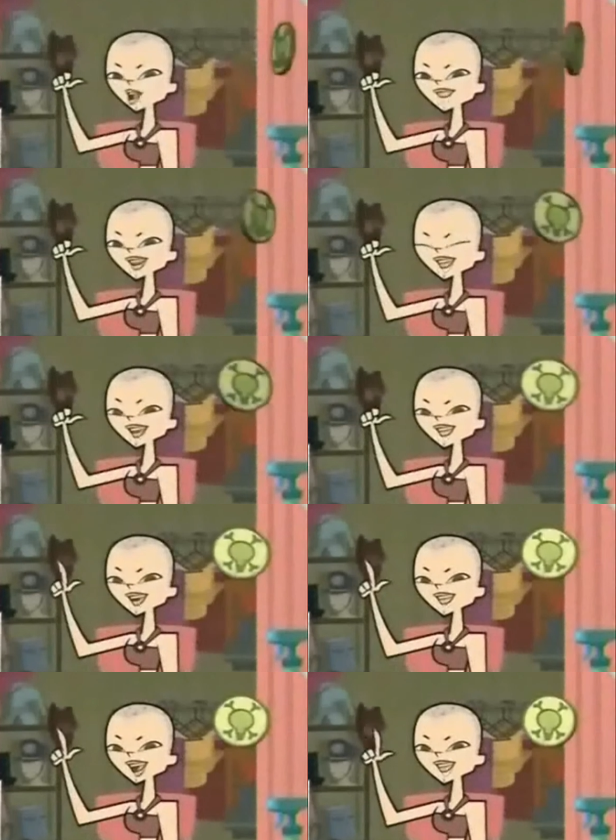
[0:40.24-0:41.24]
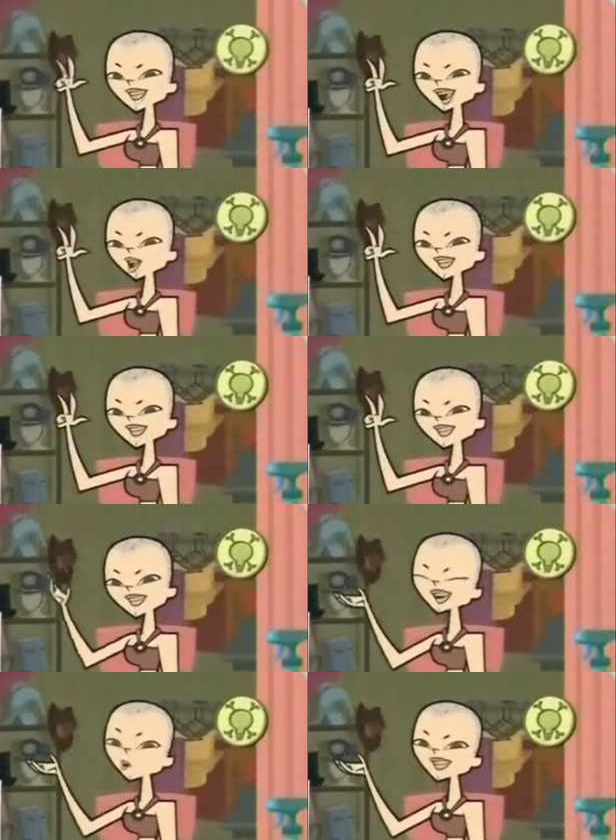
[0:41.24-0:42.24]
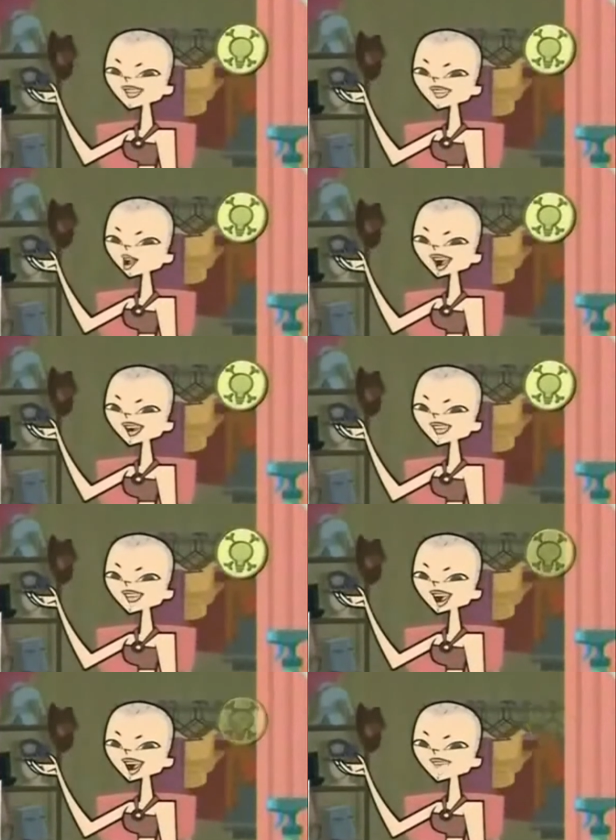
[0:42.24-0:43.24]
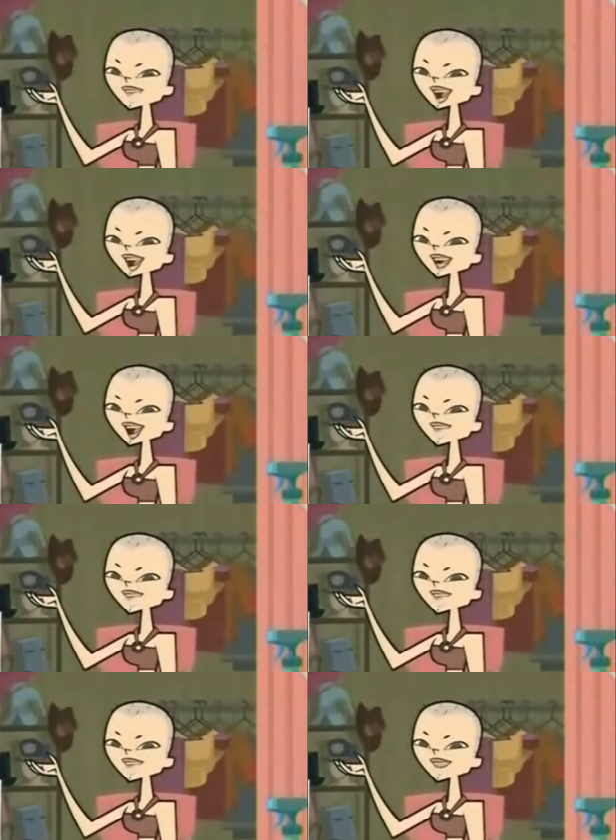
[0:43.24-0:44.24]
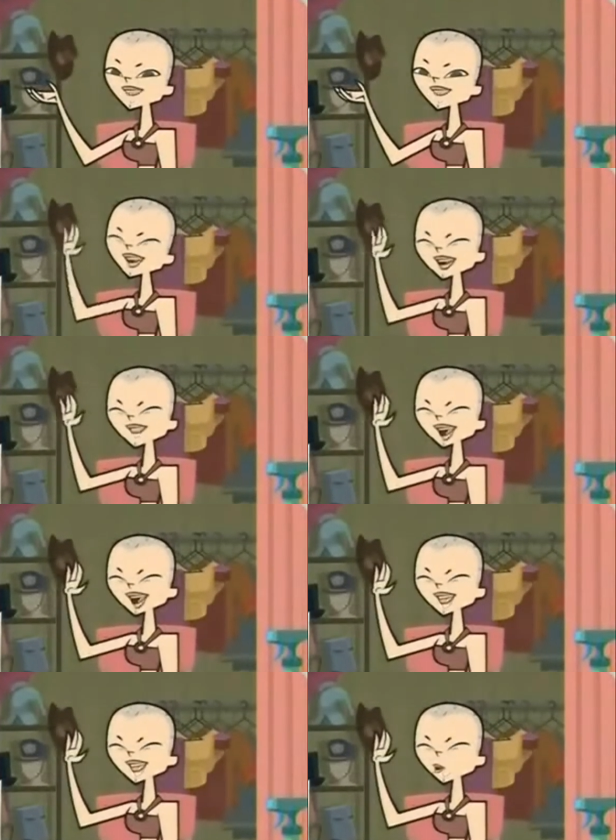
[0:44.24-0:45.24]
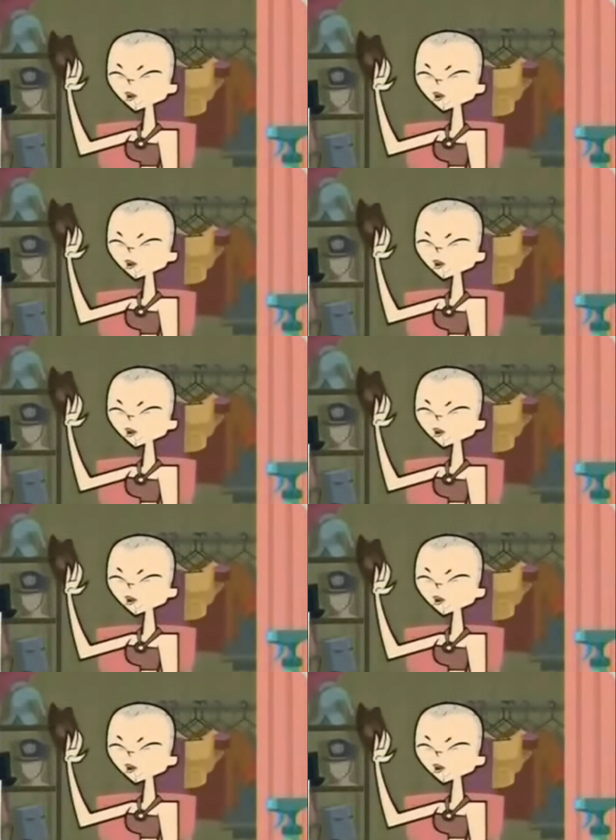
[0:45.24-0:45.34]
vote plus Leshawna and Harold's equals the greatest day of my life. Bye-bye,